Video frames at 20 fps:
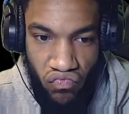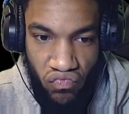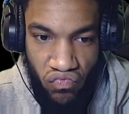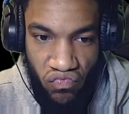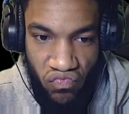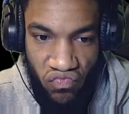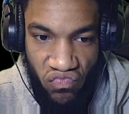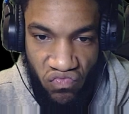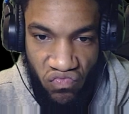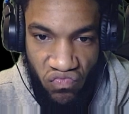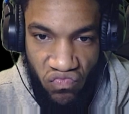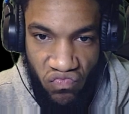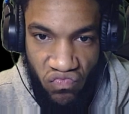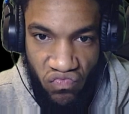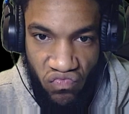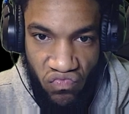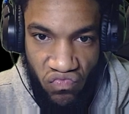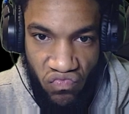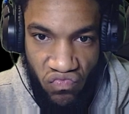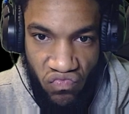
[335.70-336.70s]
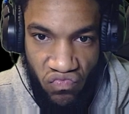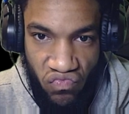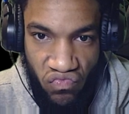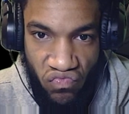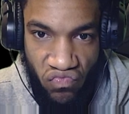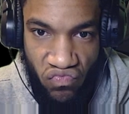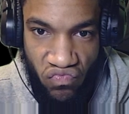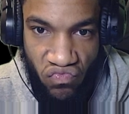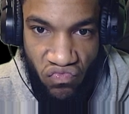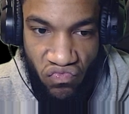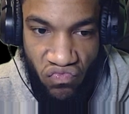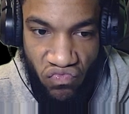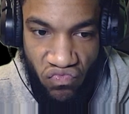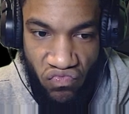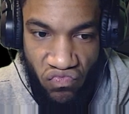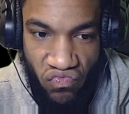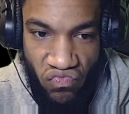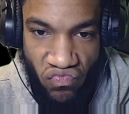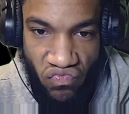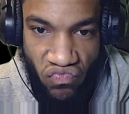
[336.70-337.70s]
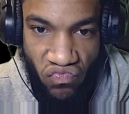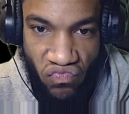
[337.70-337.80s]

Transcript: (not speaking)